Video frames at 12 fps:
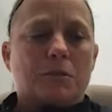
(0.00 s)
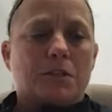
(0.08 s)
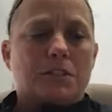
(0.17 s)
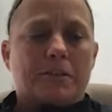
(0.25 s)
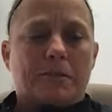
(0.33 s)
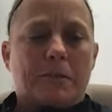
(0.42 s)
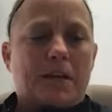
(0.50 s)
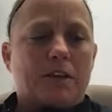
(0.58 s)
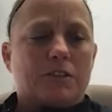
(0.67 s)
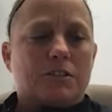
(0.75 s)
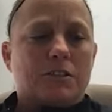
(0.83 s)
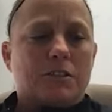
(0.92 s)
well as everybody
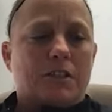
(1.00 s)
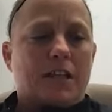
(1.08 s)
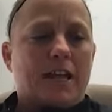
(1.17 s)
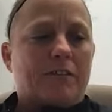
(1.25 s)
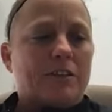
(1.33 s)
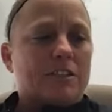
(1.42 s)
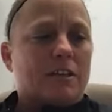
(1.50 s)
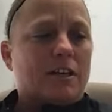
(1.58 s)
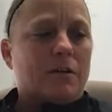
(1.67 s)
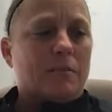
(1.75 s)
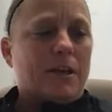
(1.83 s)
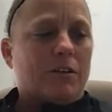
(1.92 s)
else, a lot of it's going to
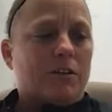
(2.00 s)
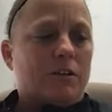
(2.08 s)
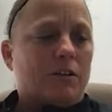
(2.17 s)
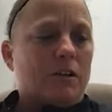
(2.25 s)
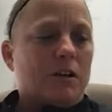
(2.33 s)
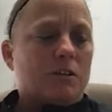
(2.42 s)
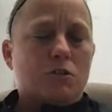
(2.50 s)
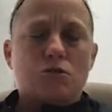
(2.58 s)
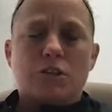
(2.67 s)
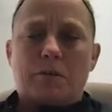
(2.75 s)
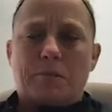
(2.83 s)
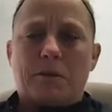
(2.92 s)
come down to
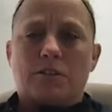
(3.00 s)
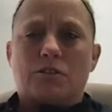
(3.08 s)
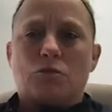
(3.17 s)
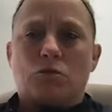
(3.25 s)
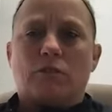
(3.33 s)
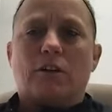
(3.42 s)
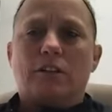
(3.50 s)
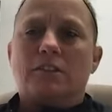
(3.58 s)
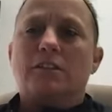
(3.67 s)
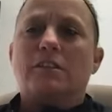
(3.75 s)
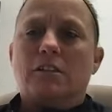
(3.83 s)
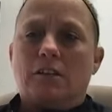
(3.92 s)
who's helping us score
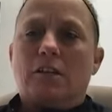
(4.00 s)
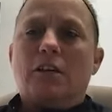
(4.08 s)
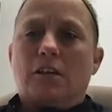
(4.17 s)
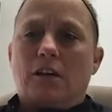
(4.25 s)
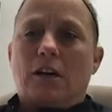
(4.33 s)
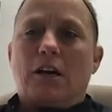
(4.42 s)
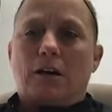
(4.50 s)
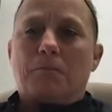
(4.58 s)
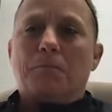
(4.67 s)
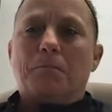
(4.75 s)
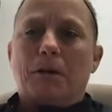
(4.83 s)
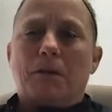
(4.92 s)
runs.
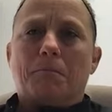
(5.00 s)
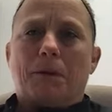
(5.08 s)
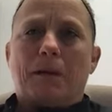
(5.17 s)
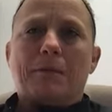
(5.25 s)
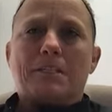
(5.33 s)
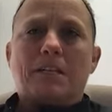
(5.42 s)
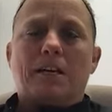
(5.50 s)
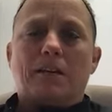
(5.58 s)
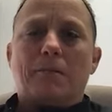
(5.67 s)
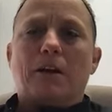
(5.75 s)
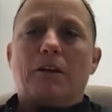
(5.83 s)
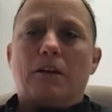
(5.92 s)
But I'm excited
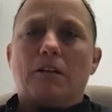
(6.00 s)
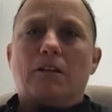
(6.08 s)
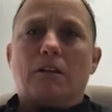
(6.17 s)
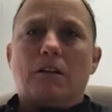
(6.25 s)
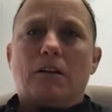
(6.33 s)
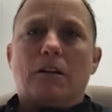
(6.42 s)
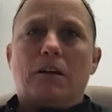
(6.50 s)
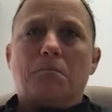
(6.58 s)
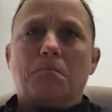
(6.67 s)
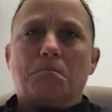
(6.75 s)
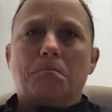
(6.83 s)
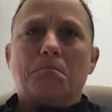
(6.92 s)
about it.
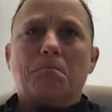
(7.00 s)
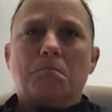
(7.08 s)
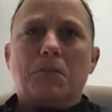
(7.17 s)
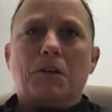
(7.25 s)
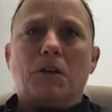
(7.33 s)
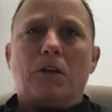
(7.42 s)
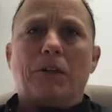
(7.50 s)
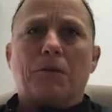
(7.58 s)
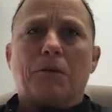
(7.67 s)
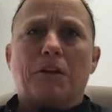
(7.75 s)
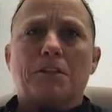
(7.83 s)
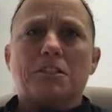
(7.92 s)
You know, I think
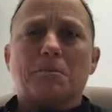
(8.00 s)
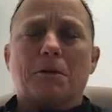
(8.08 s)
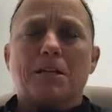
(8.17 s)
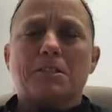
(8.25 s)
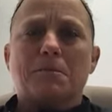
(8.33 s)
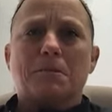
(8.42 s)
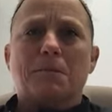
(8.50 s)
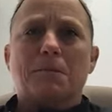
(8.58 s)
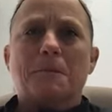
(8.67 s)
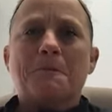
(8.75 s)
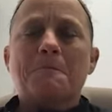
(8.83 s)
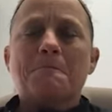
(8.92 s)
we're going to surprise some people.